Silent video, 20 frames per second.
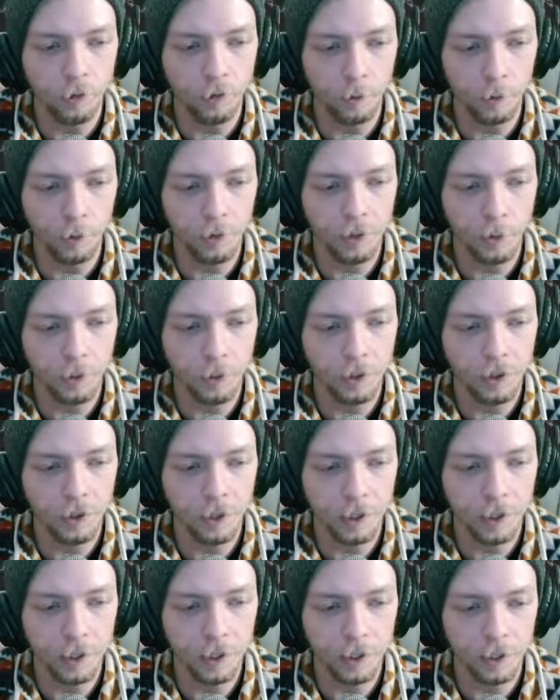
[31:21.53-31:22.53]
with doing
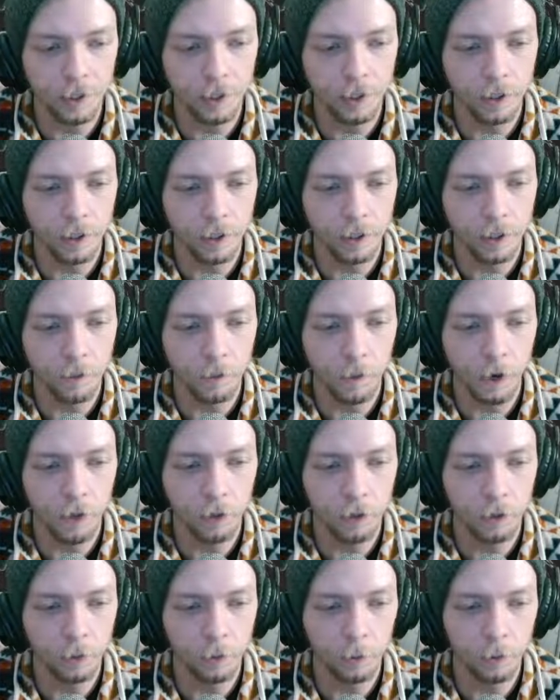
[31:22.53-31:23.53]
these
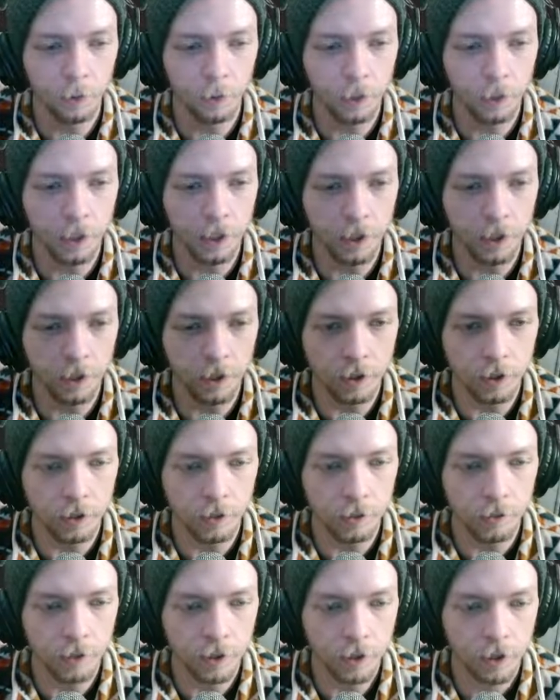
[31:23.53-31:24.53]
modular building
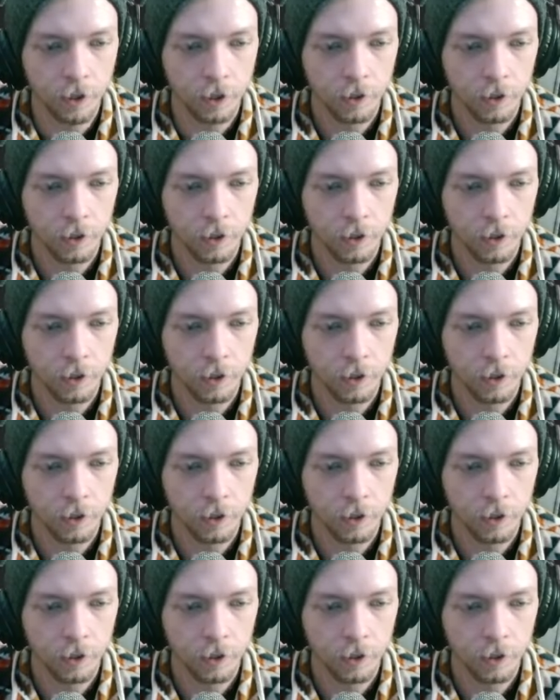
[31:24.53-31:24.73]
systems.